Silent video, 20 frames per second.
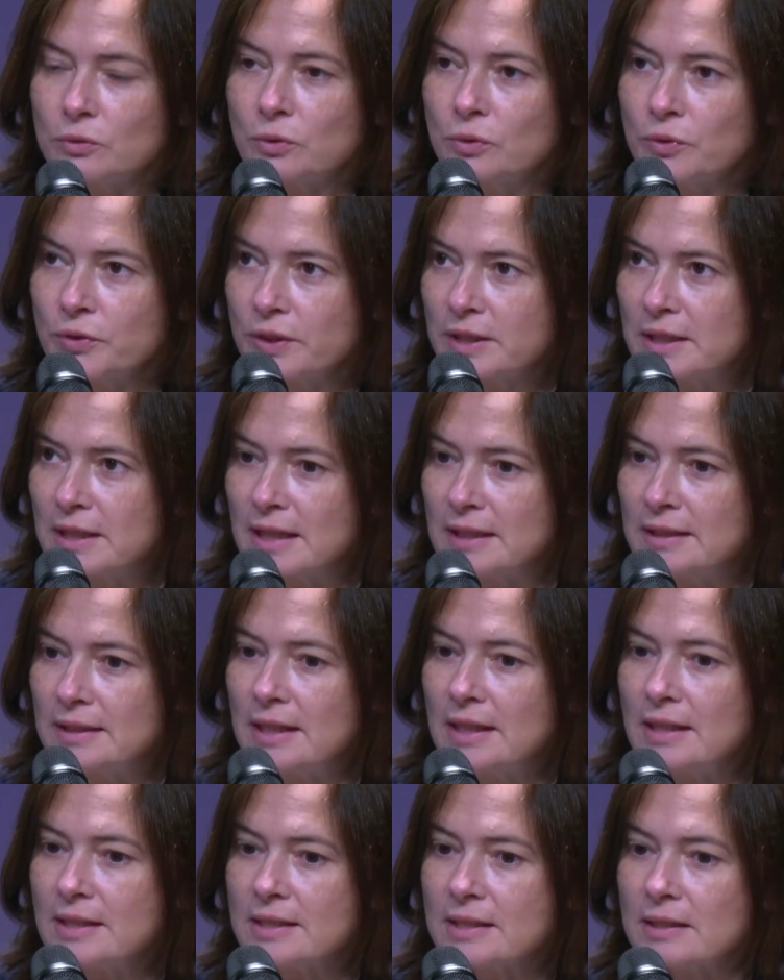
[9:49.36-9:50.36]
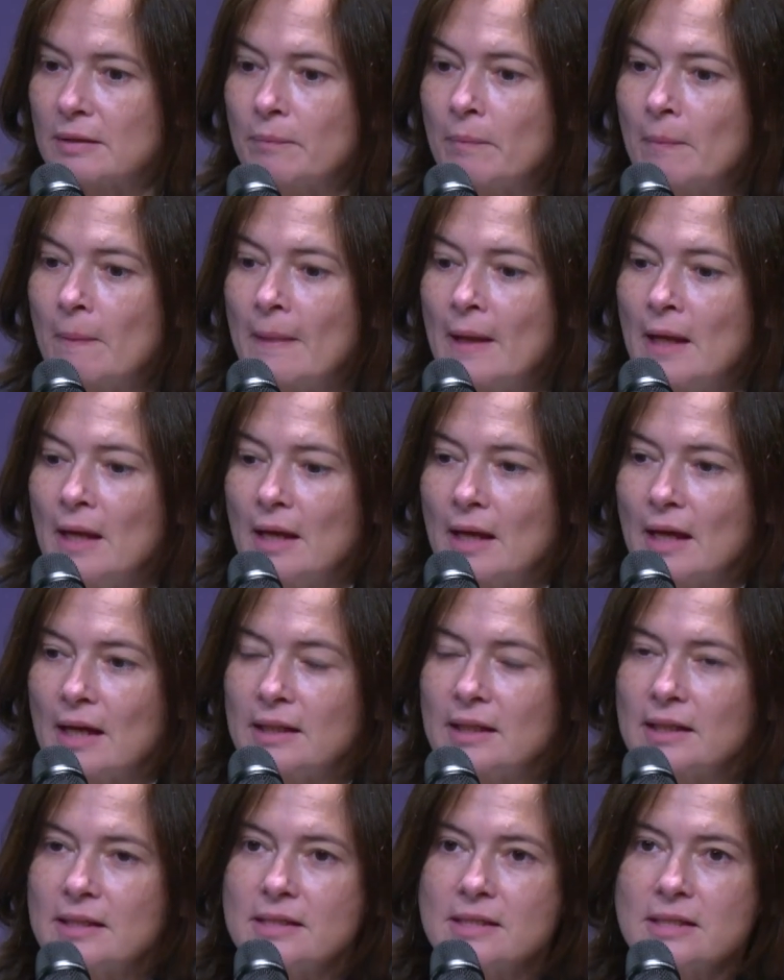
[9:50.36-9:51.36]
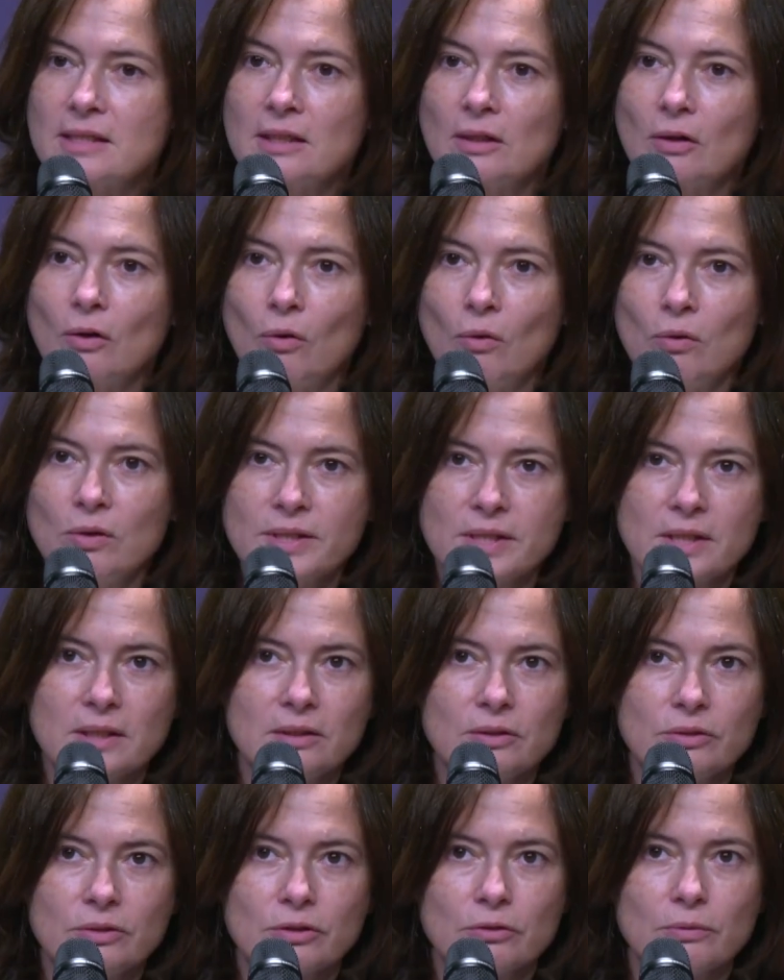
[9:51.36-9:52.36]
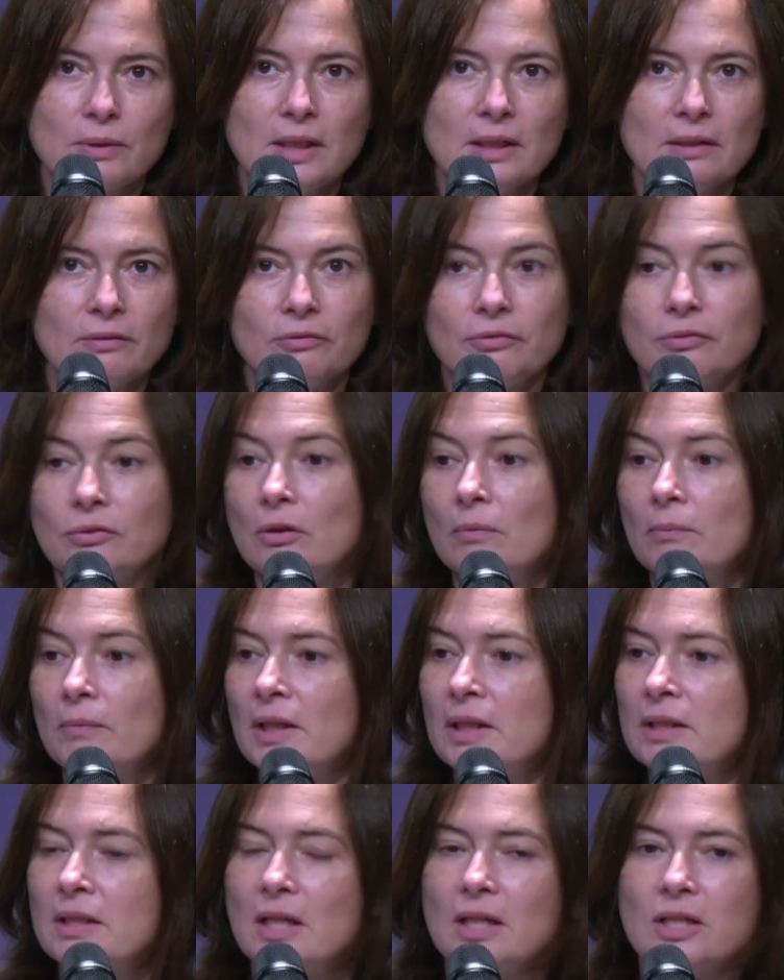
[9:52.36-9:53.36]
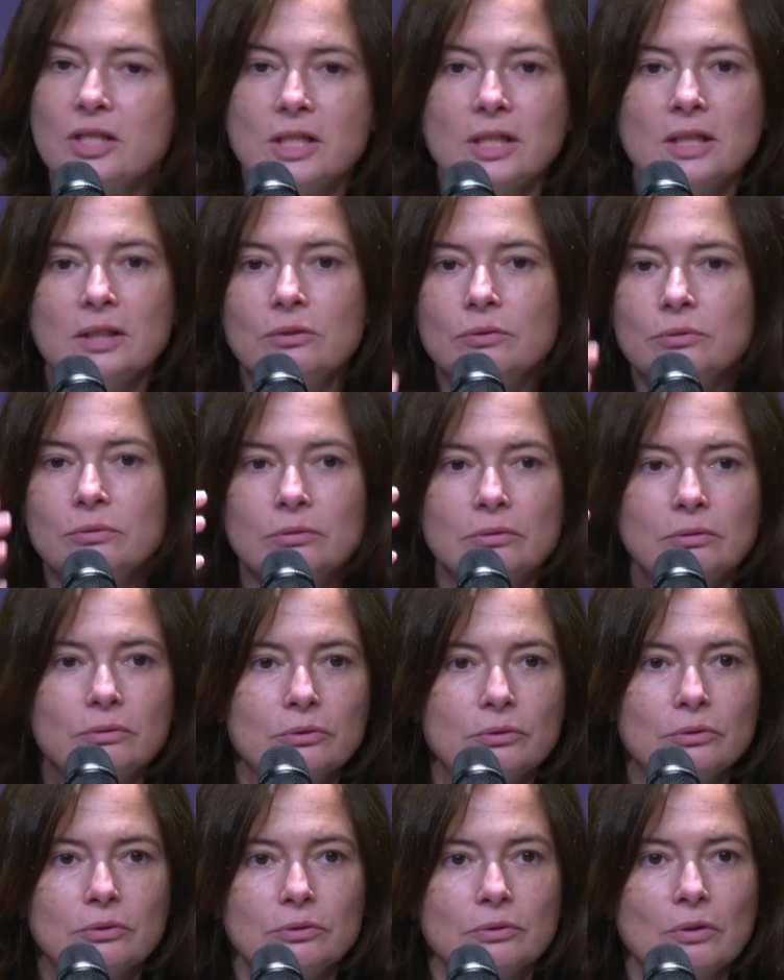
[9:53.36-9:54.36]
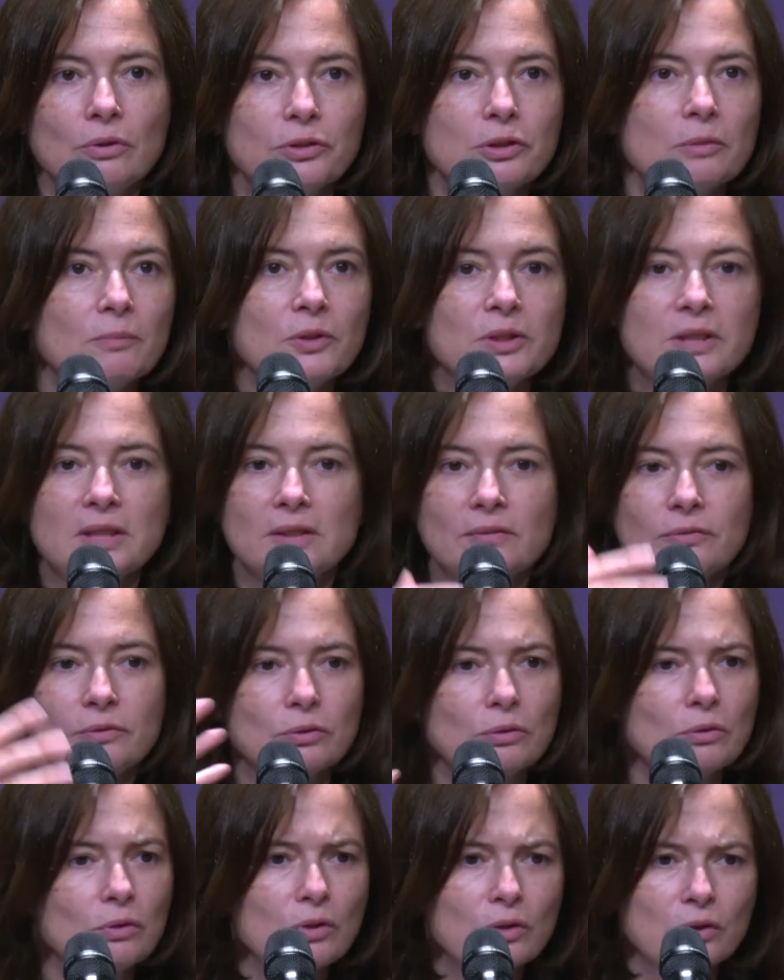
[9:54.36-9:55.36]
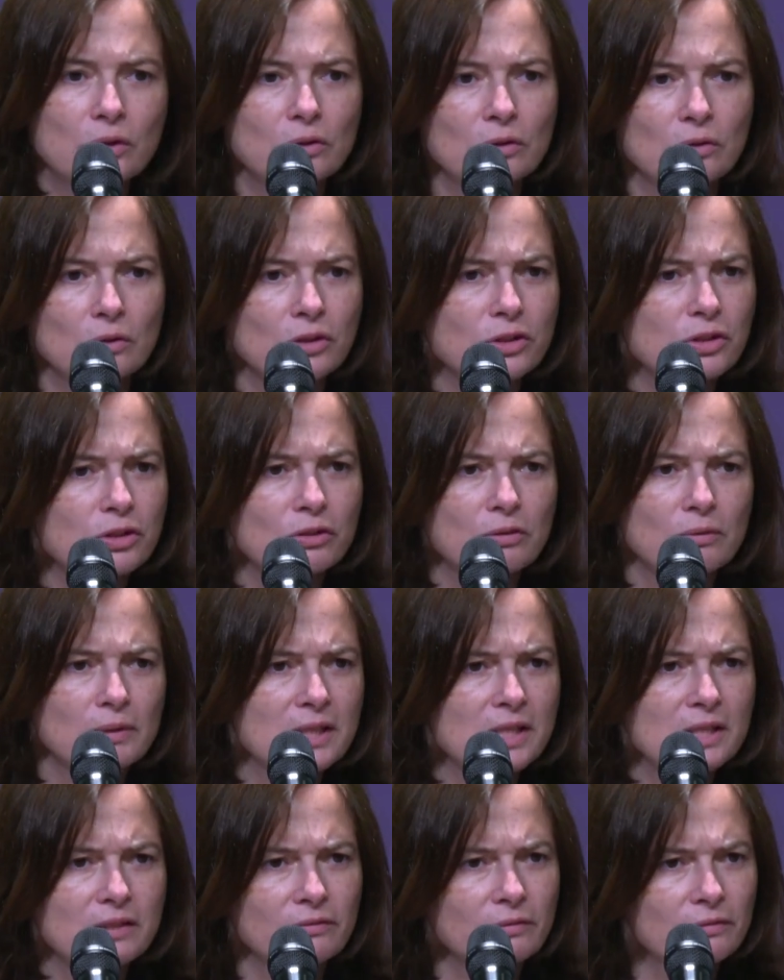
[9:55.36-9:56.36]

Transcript: consolidate this. And I think all the industry, from energy to automotive to luxury,